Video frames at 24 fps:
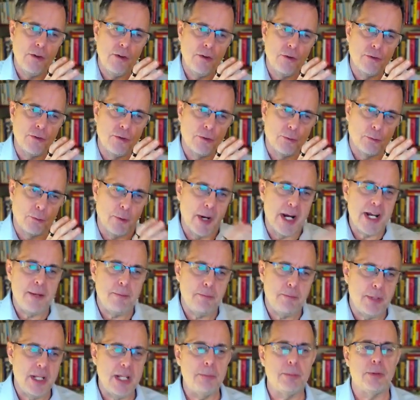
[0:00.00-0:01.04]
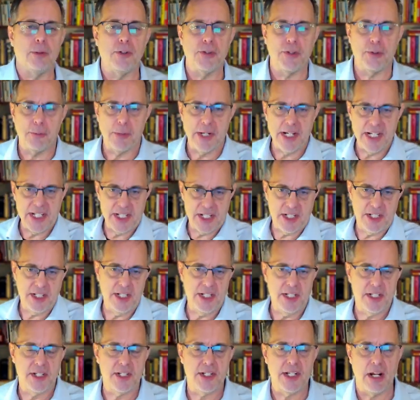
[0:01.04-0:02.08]
the right people in the right
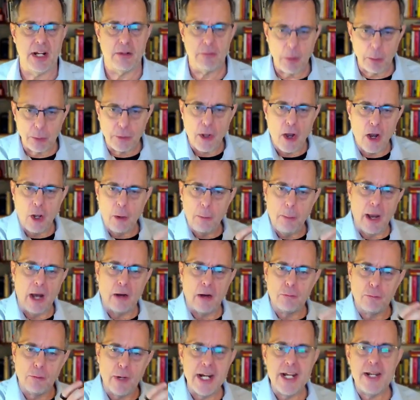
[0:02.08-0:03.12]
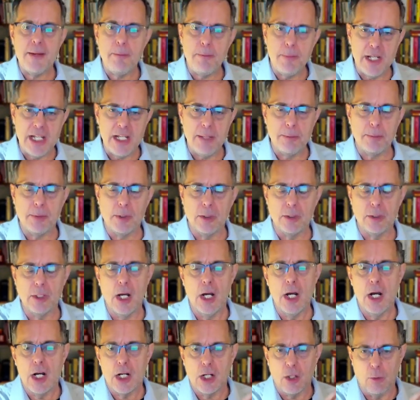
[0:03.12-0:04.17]
seats. Now, we'll talk about right people
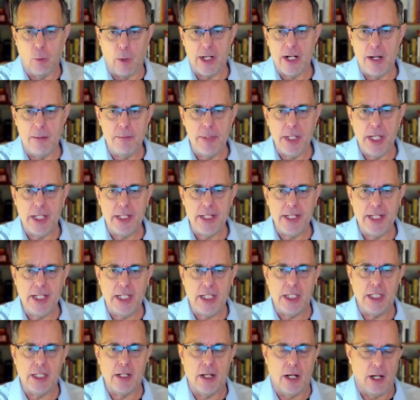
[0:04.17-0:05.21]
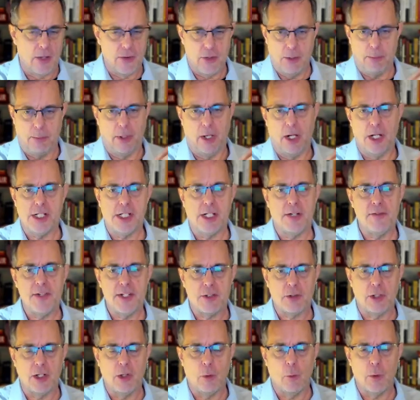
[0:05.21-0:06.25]
quite a bit in other parts of
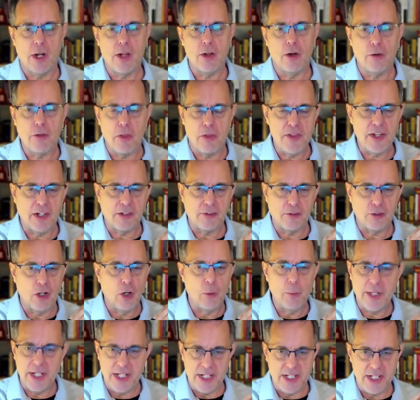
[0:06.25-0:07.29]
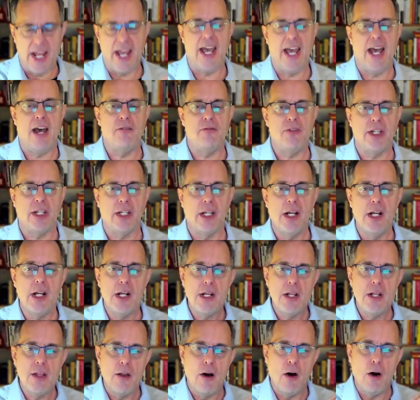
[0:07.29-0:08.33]
this. What are all the things that go into having
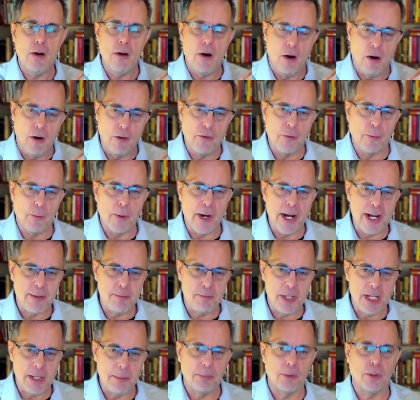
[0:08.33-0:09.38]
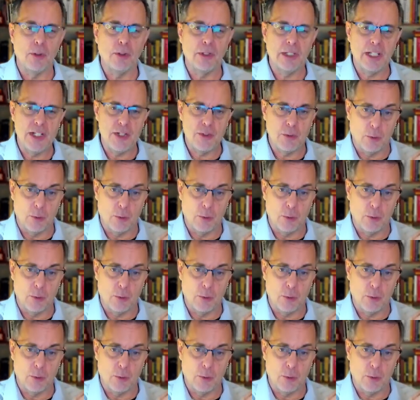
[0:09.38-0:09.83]
all the right people in your